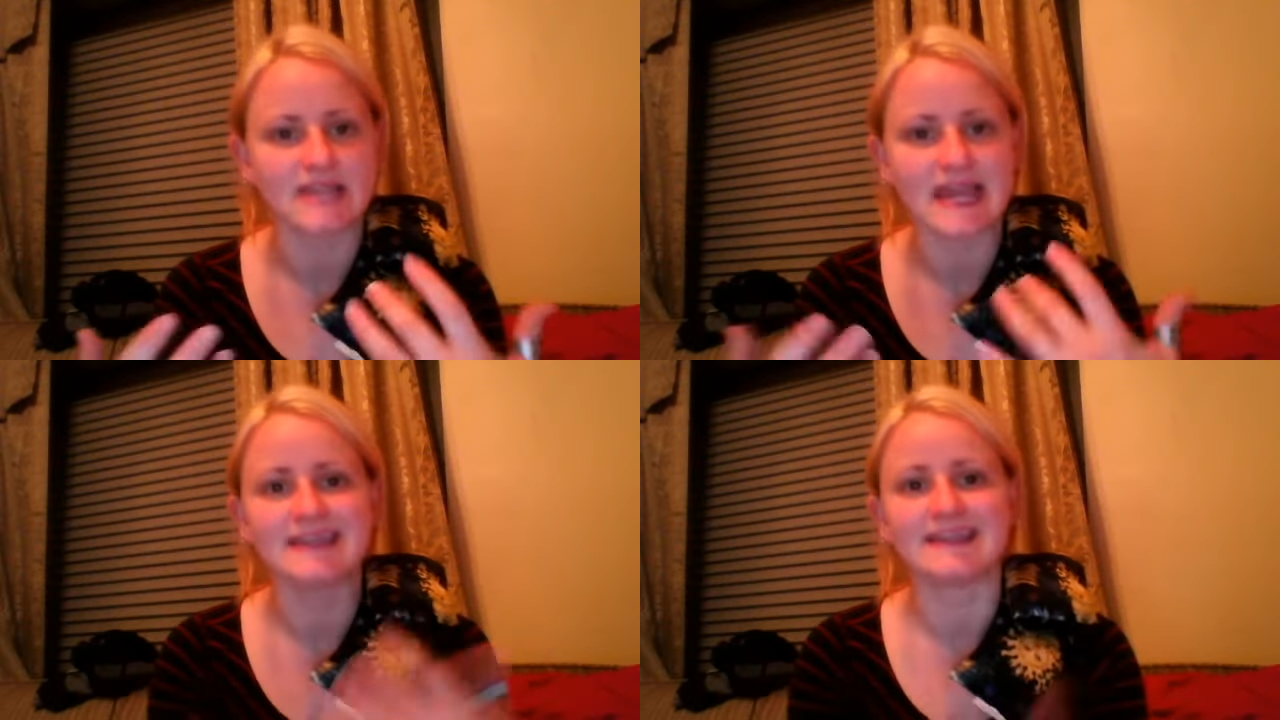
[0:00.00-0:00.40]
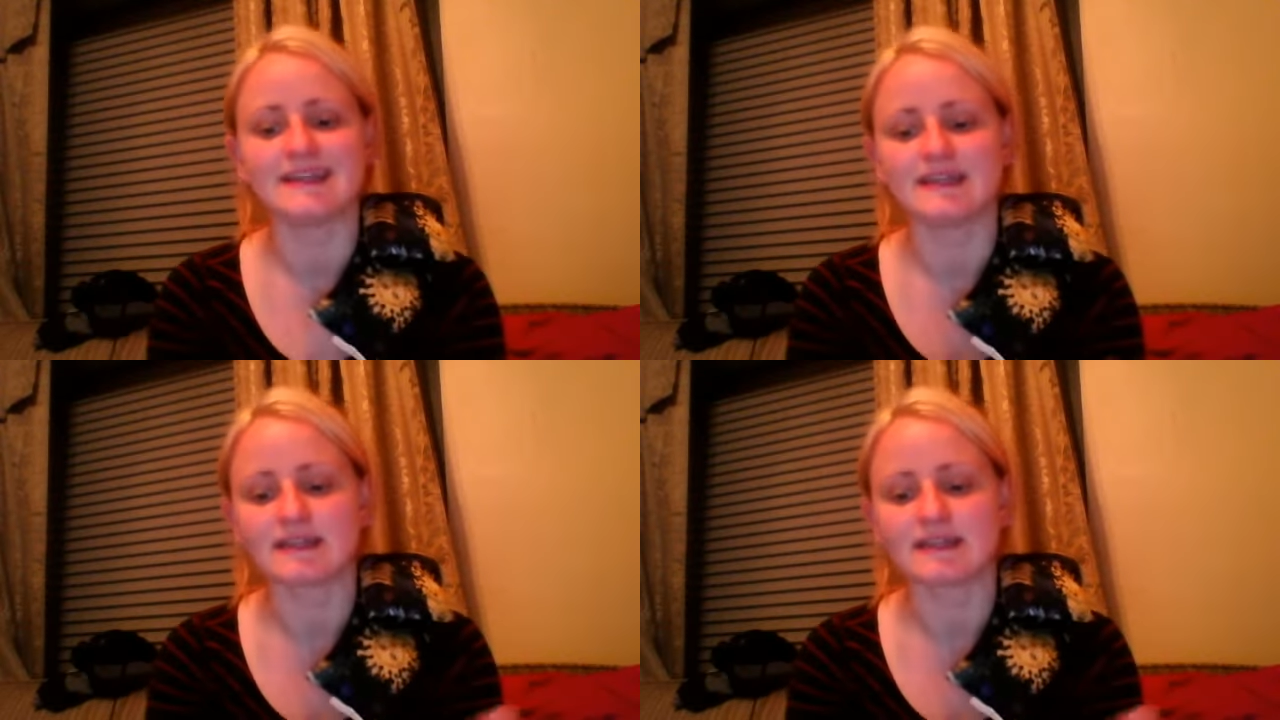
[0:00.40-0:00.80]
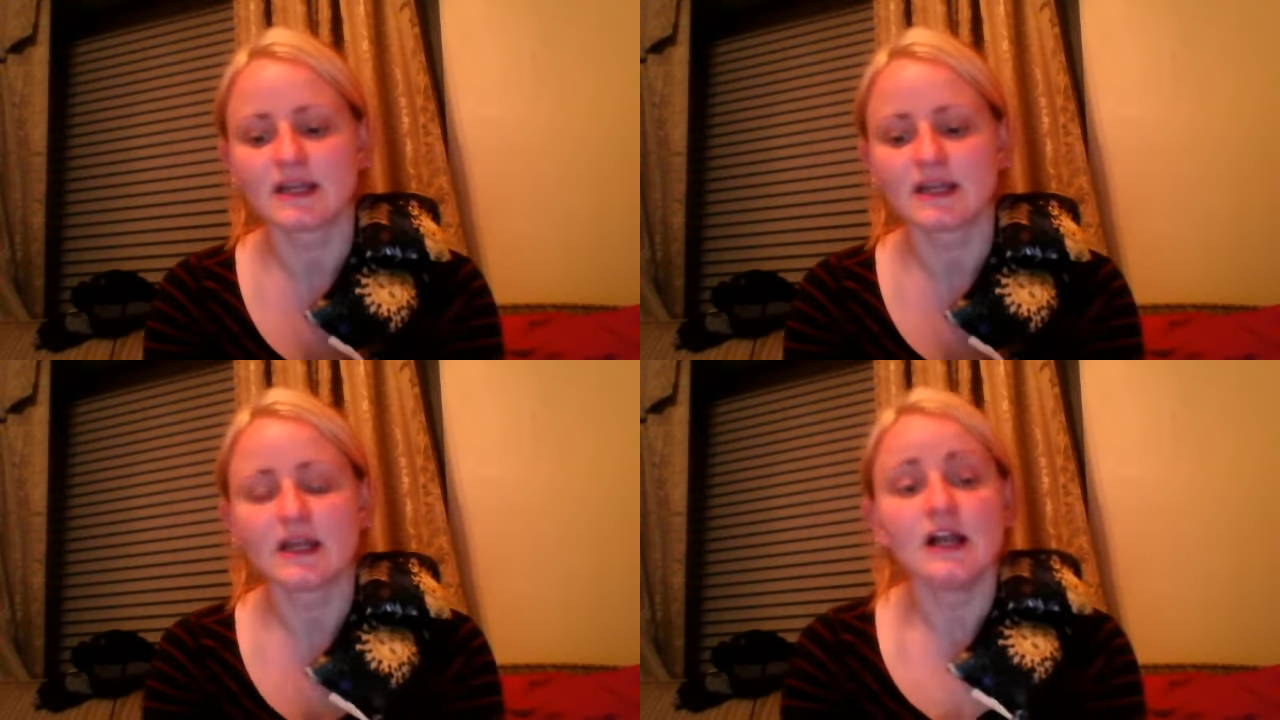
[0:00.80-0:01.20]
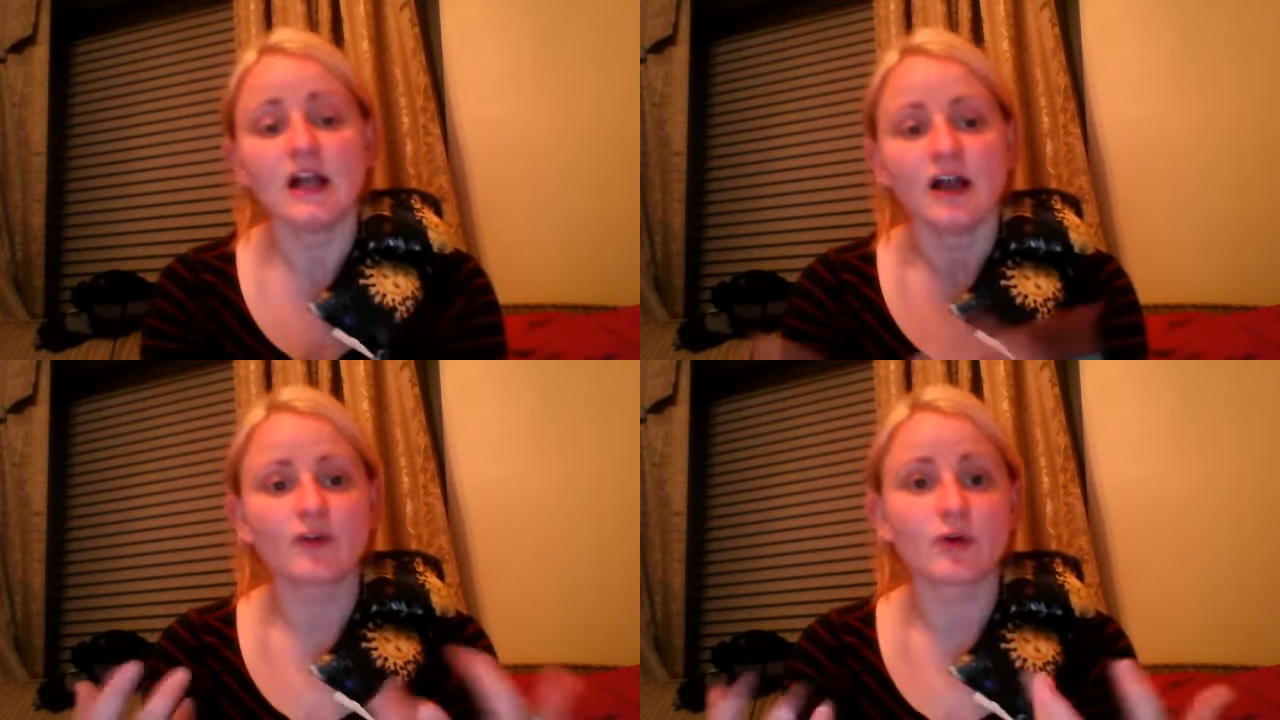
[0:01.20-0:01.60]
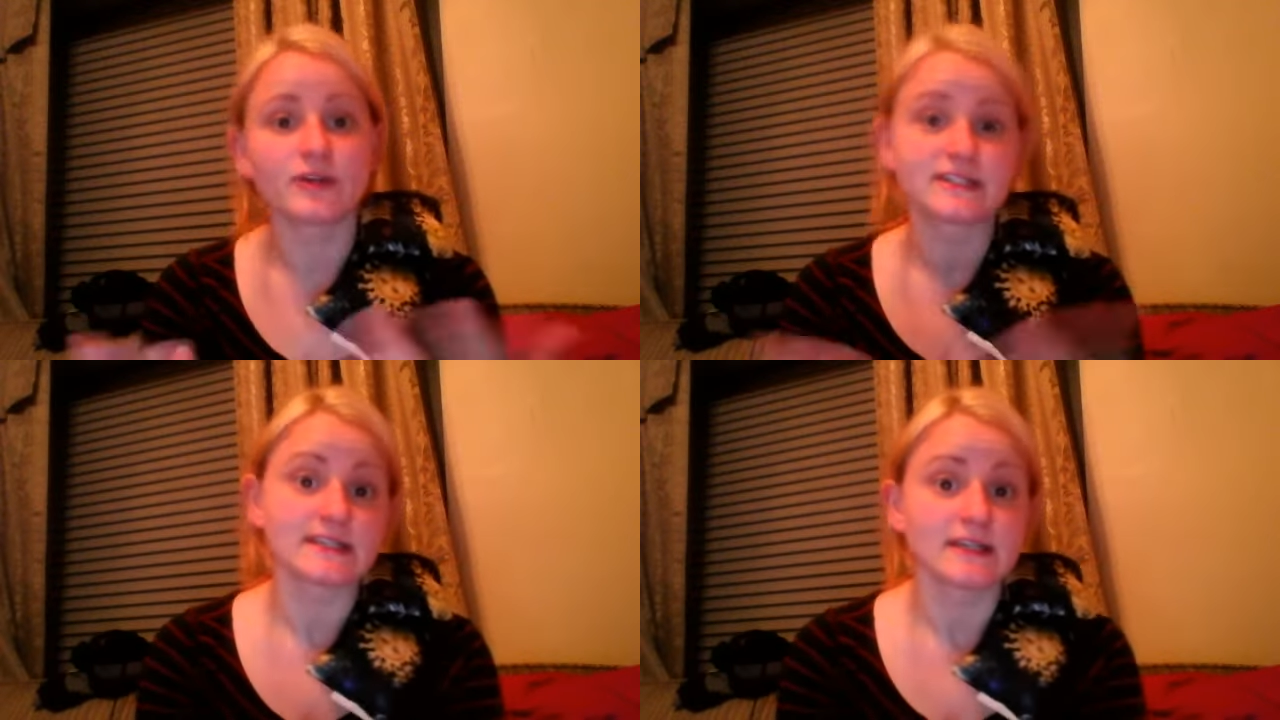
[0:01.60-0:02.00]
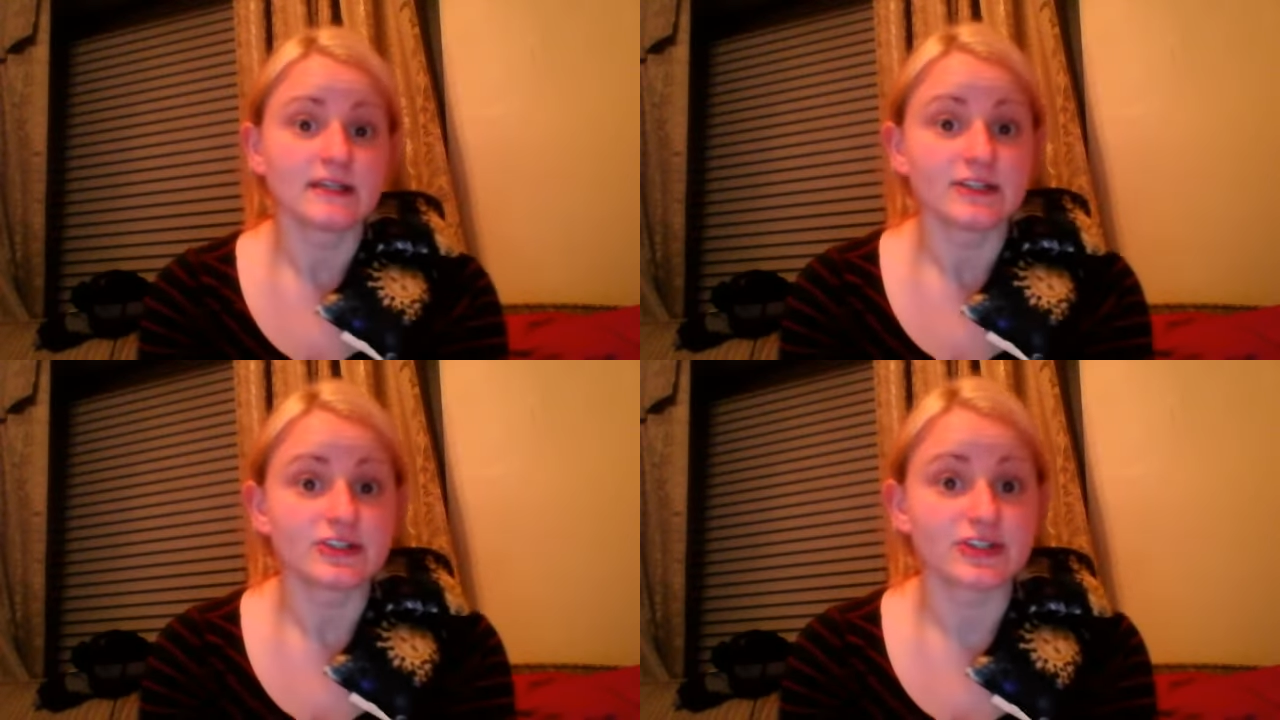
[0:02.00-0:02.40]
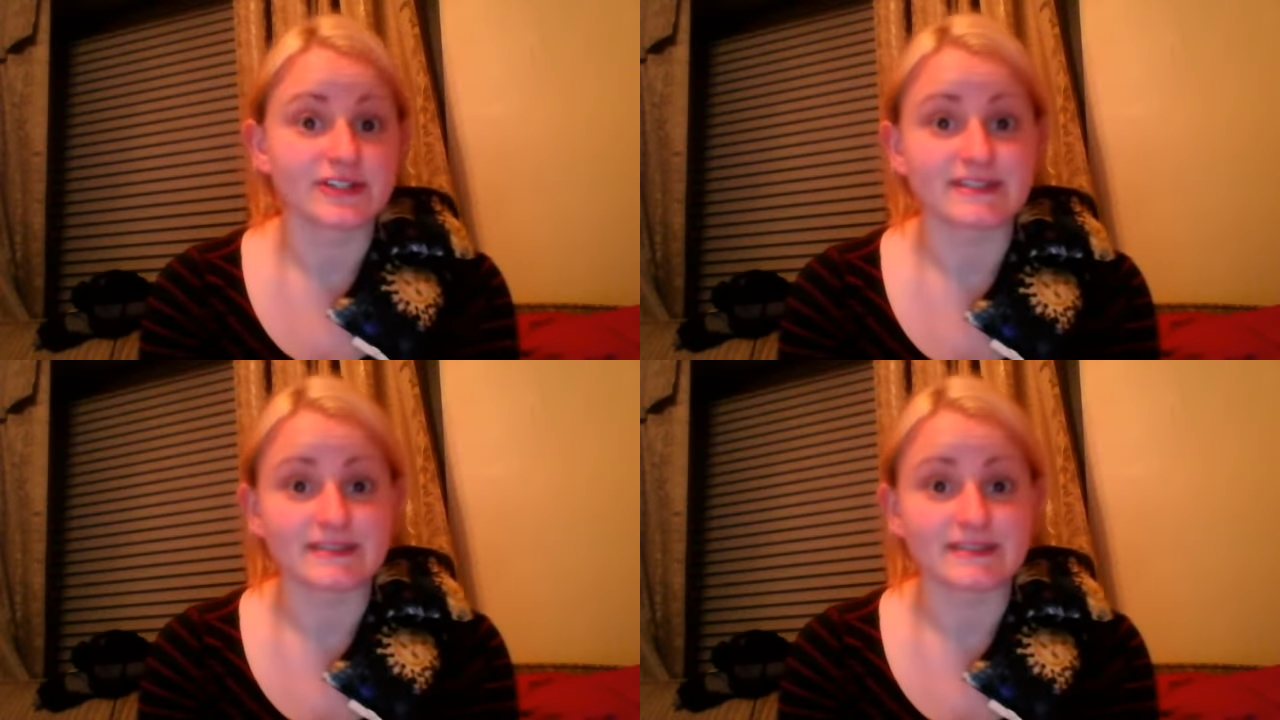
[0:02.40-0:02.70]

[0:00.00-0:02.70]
achy and of course just